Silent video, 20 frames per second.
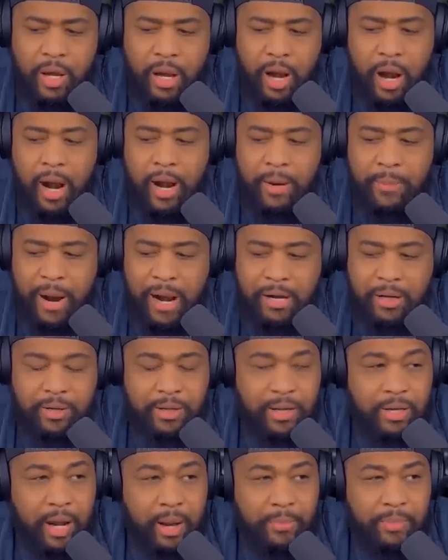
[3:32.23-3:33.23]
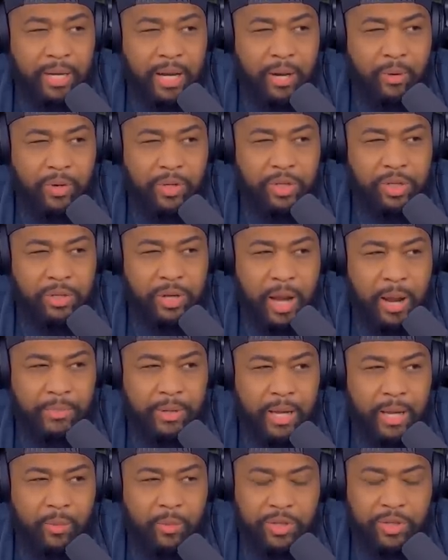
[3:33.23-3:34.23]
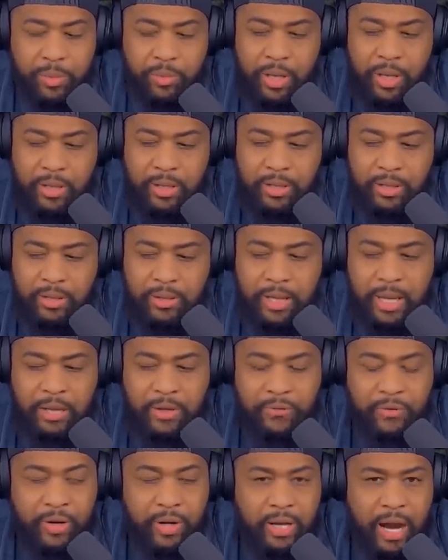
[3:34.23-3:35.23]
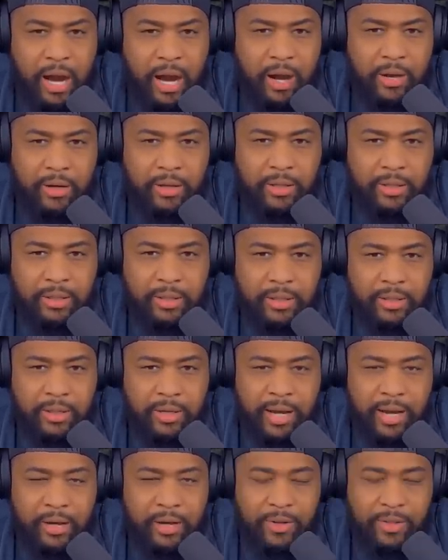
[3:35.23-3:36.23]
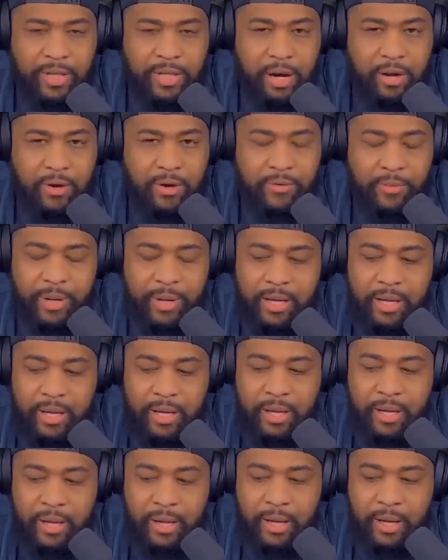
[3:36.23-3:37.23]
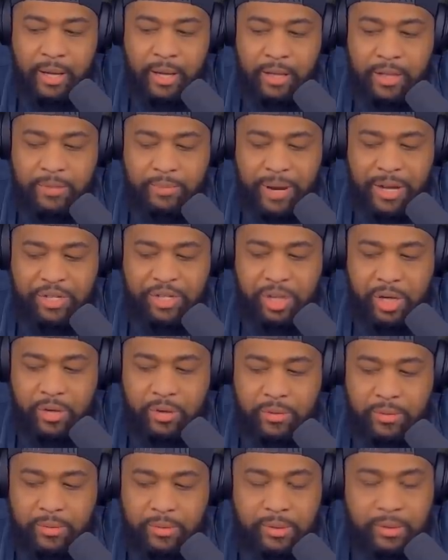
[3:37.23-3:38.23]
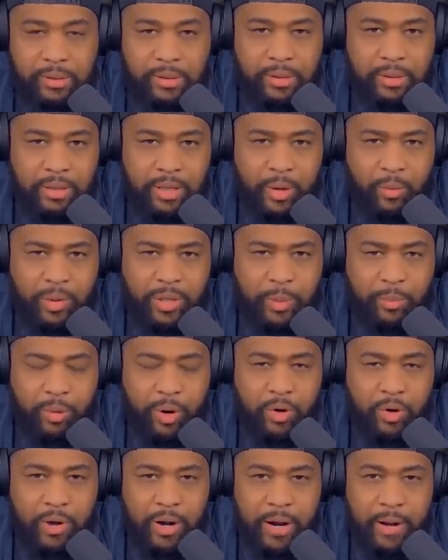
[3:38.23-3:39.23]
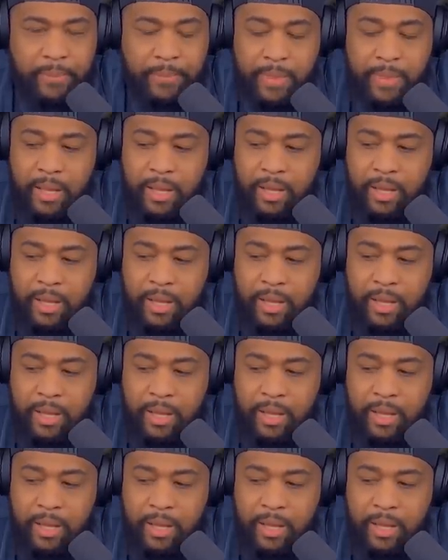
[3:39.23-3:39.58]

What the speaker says: All right, Michael. I'm done with you. I'm done with you, brother. Thank you for the call. You're not going to talk over me. It's my show. Get with the program.